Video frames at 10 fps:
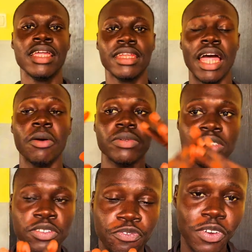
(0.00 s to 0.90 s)
Now,
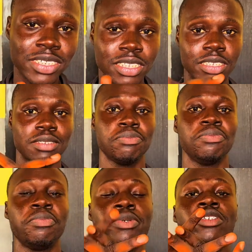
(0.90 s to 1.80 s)
the first
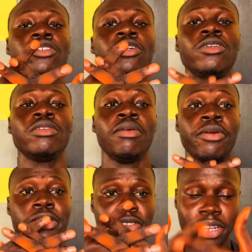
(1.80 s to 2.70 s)
position I'm
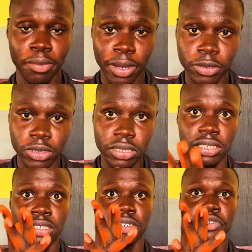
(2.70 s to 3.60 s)
going to talk about
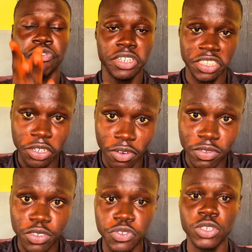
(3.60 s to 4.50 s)
for the sake of
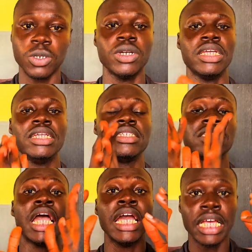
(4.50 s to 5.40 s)
this video is
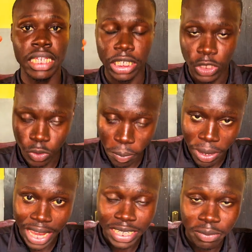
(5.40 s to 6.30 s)
the
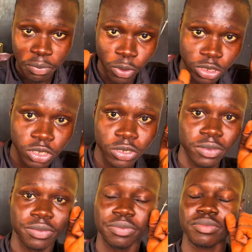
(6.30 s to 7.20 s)
supine
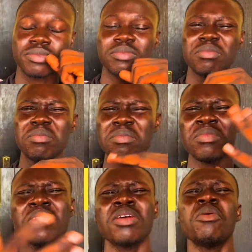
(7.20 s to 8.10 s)
position.
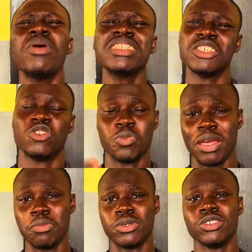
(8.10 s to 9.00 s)
What is
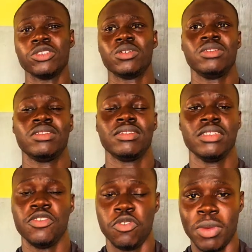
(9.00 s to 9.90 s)
supine position?
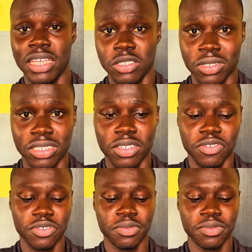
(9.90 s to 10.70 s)
If you may ask yourself.